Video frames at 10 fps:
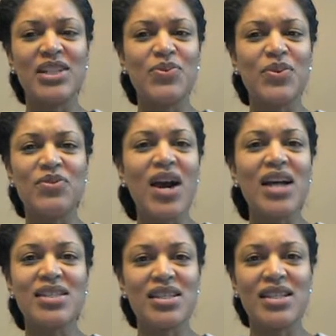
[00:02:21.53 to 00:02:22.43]

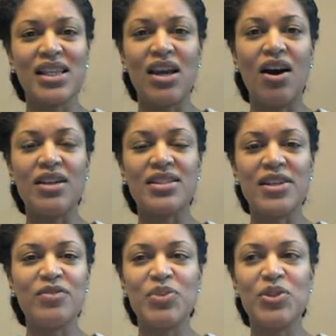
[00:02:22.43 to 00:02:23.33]
rises at the onset
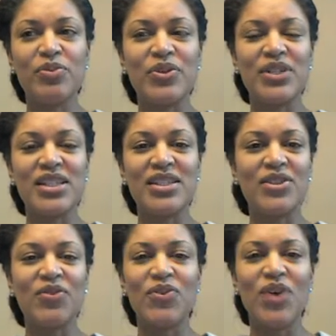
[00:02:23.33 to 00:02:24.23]
of puberty. So
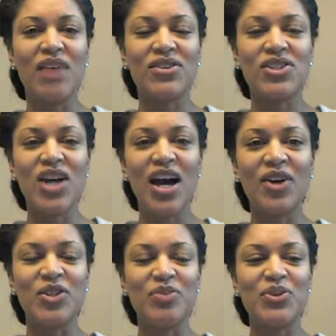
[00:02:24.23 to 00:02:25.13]
if you have a
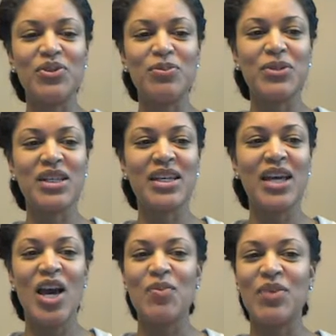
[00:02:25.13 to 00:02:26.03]
child in puberty,
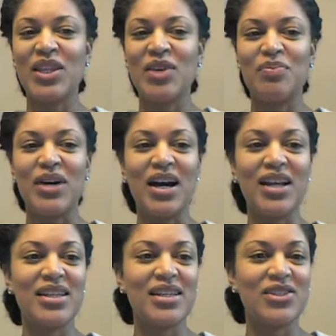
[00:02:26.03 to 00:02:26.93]
but their
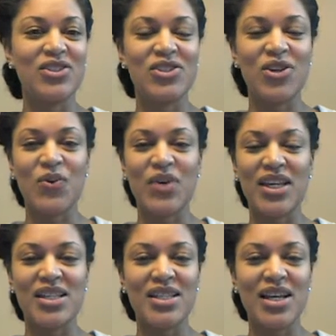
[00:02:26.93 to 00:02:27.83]
body isn't showing
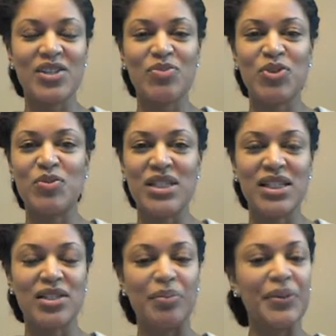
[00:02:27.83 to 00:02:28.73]
any signs of puberty
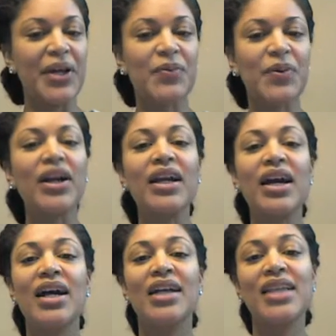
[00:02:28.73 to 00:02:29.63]
in the blood work,
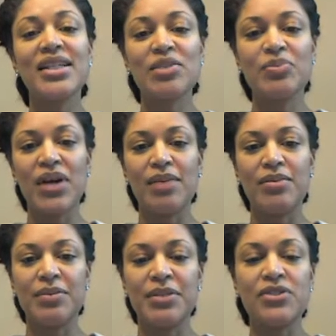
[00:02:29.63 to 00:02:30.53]
that is a
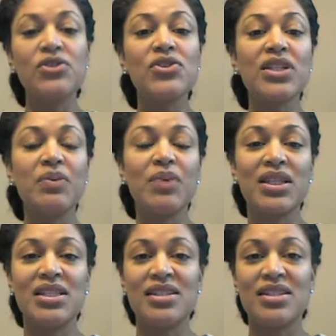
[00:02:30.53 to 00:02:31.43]
problem. And usually when the
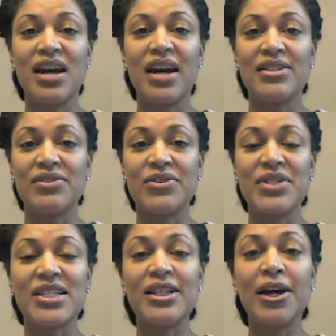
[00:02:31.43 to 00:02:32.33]
testosterone
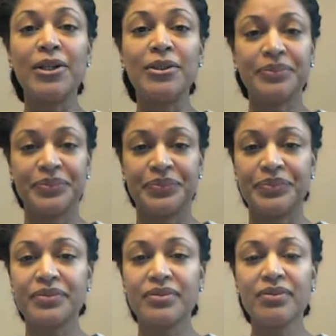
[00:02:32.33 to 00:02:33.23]
is low,
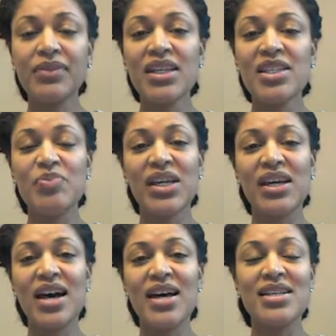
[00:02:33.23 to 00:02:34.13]
it's
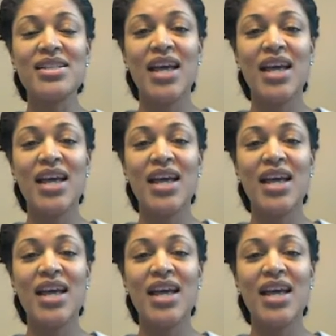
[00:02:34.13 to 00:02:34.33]
because